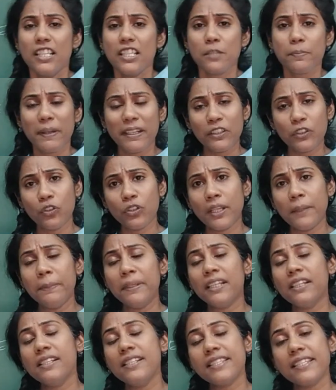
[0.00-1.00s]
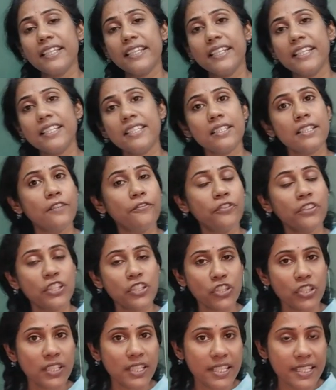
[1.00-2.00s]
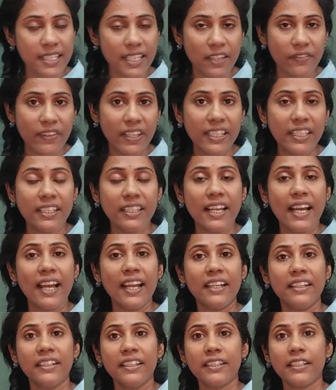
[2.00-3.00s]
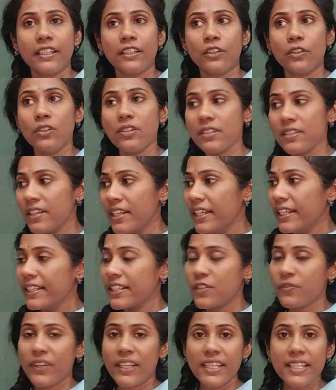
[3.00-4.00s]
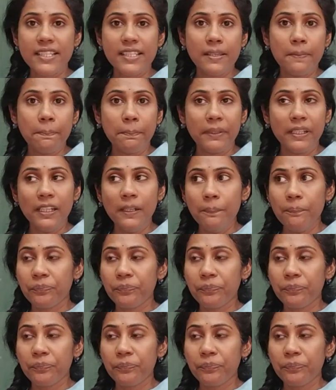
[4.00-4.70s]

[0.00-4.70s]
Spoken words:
Spectrochemical series definition is given in a handwritten notes. It's very simple.